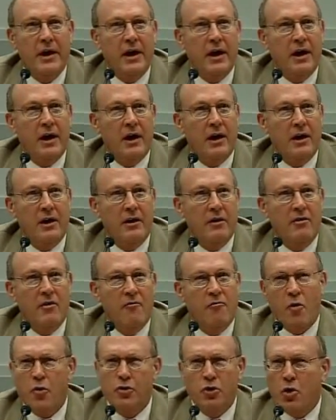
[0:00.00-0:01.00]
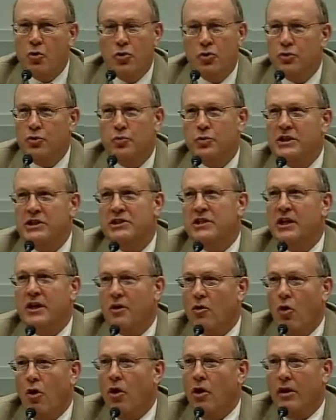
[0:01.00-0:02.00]
for no good reason
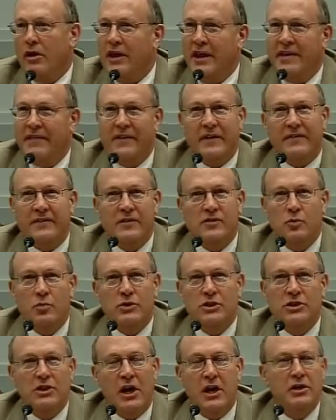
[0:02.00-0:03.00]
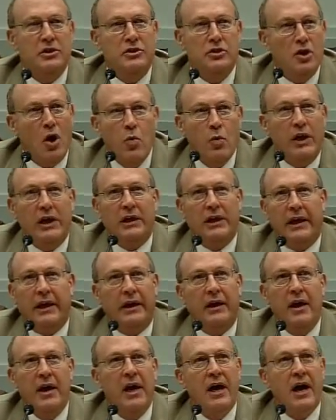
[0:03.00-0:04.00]
at all, and that this was done
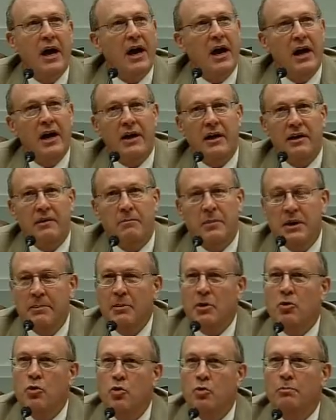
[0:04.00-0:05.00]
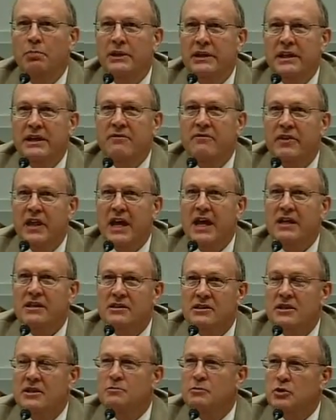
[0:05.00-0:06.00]
knowingly. People who believe that,
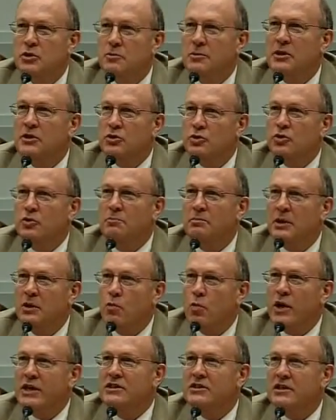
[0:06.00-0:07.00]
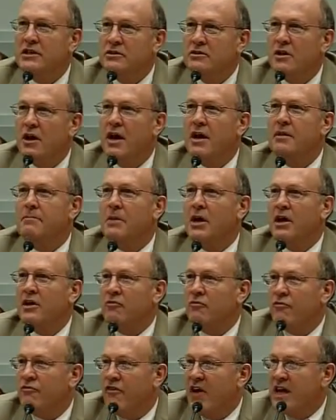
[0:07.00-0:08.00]
it seems to me, shouldn't be wasting time
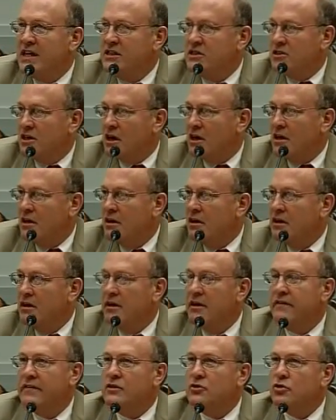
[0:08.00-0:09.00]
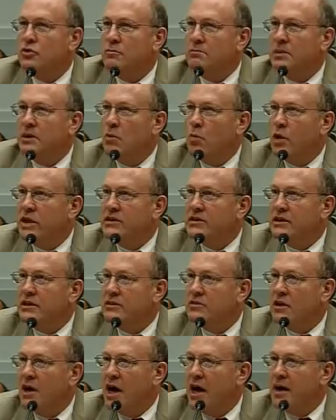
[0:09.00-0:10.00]
on FISA. They shouldn't be
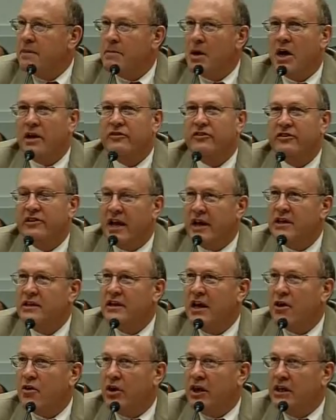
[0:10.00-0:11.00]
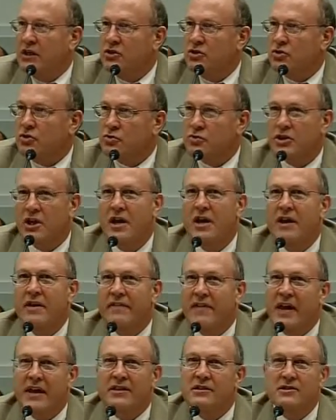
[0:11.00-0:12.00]
wasting time on secondary issues.
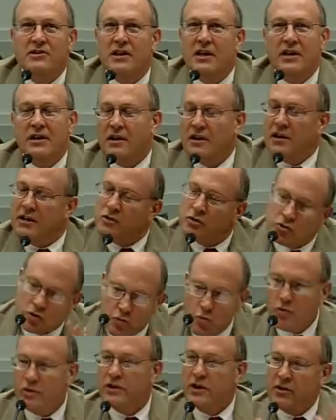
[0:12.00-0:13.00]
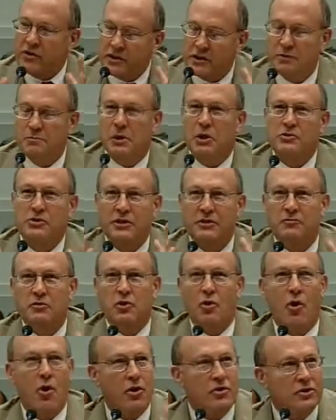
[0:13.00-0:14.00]
That is an extraordinary explosive
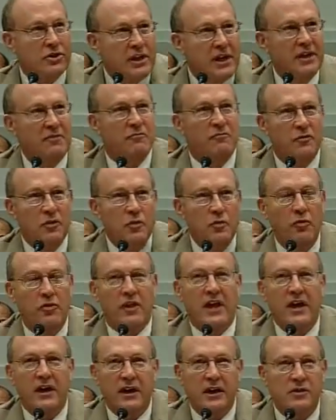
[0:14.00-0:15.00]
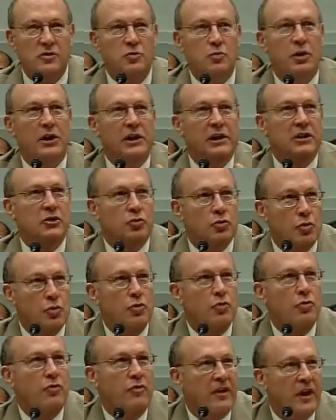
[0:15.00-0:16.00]
charge if you think it's really
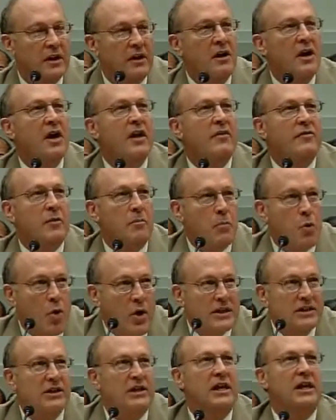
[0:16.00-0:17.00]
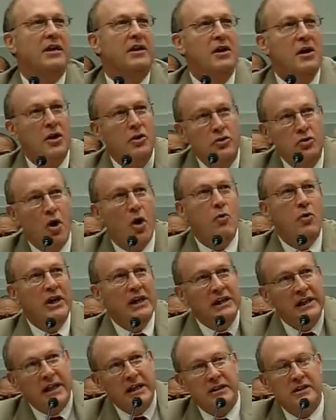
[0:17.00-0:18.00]
true that the president
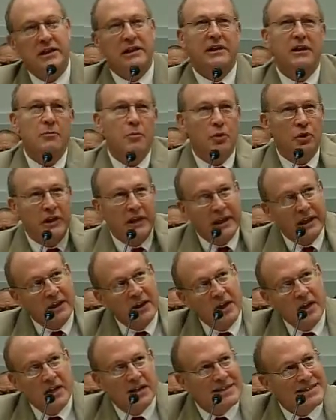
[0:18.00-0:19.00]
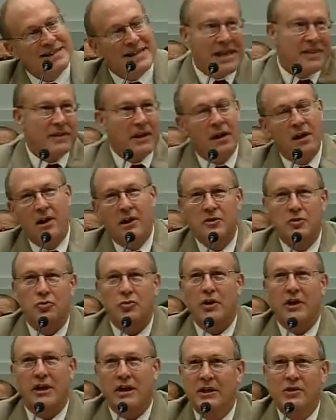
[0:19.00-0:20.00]
knowingly and deliberately sent the
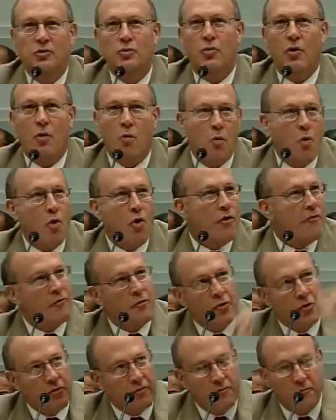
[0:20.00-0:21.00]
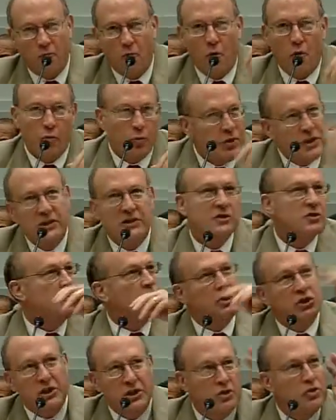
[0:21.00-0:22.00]
country into a war for reasons
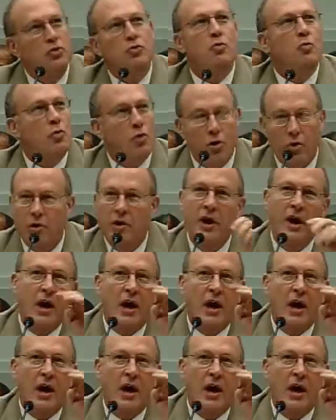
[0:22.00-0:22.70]
which he knew were